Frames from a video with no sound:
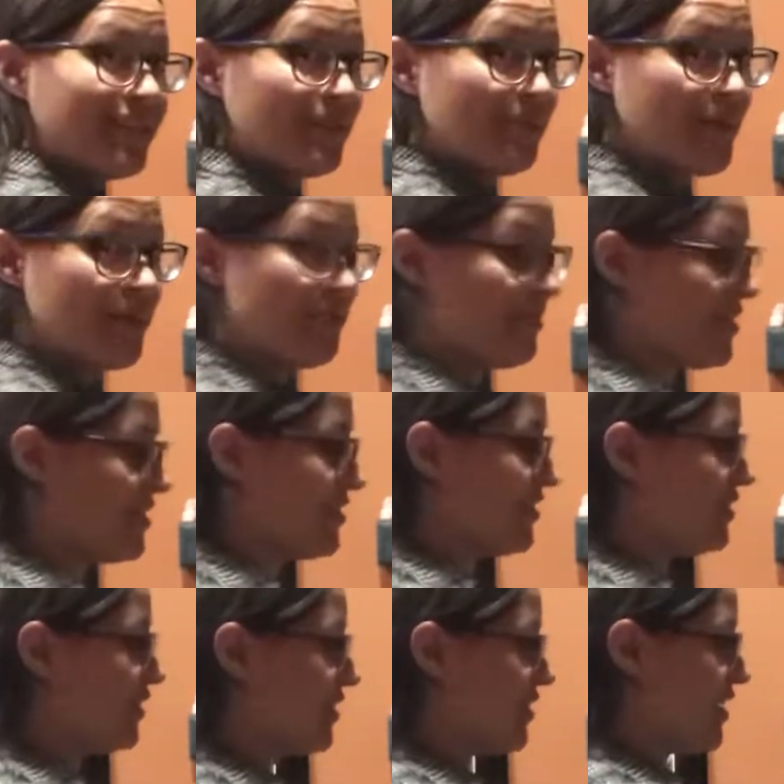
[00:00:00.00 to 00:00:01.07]
buy a funnel,
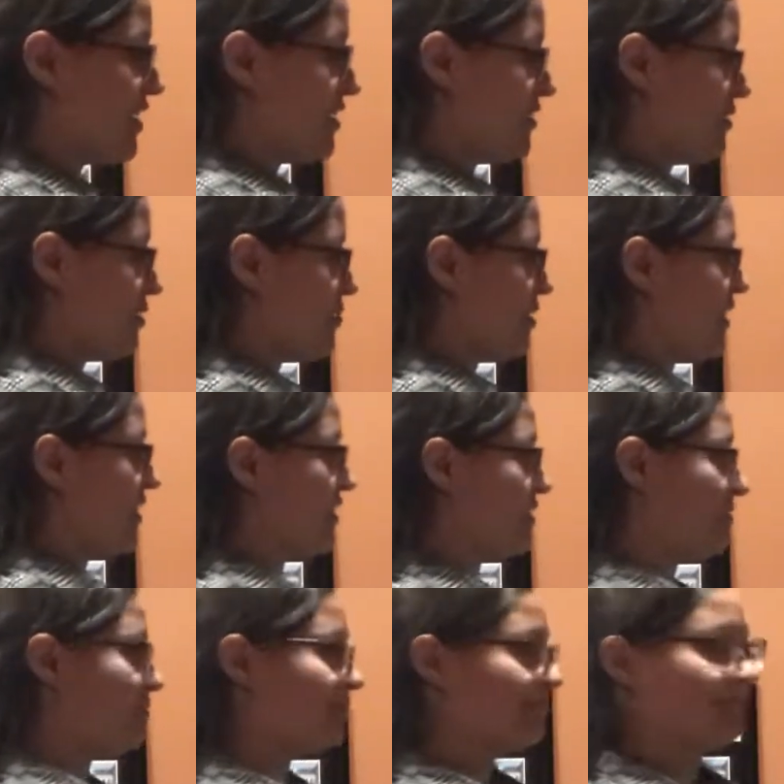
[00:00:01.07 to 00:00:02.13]
so I use my
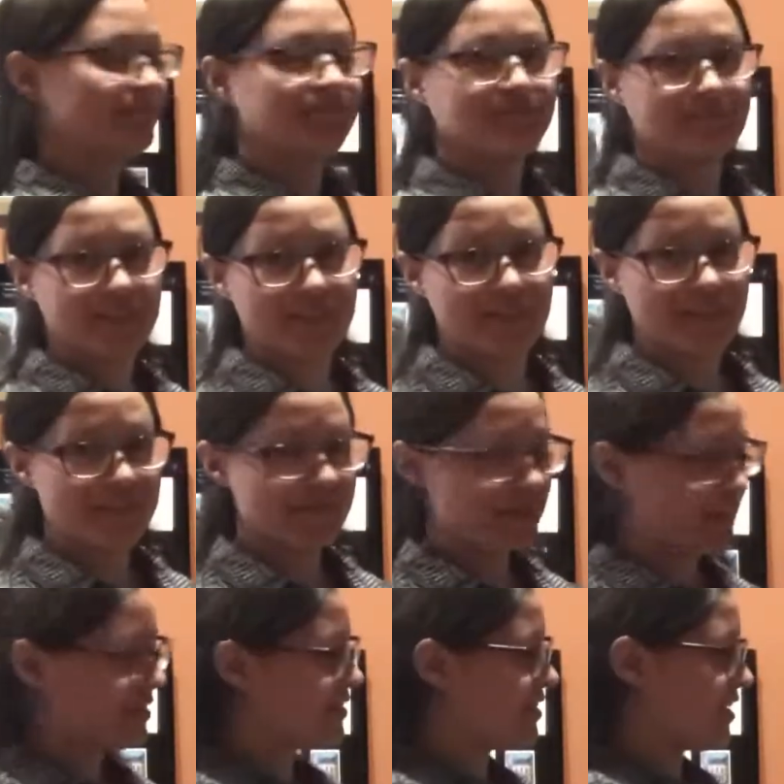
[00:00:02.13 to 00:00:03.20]

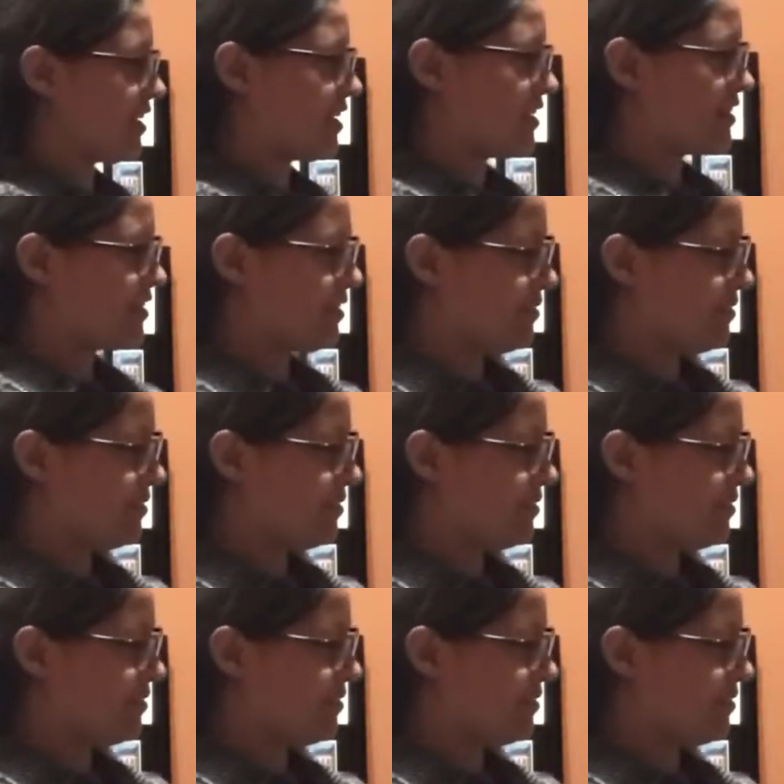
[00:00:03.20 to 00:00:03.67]
Vitamix thing as a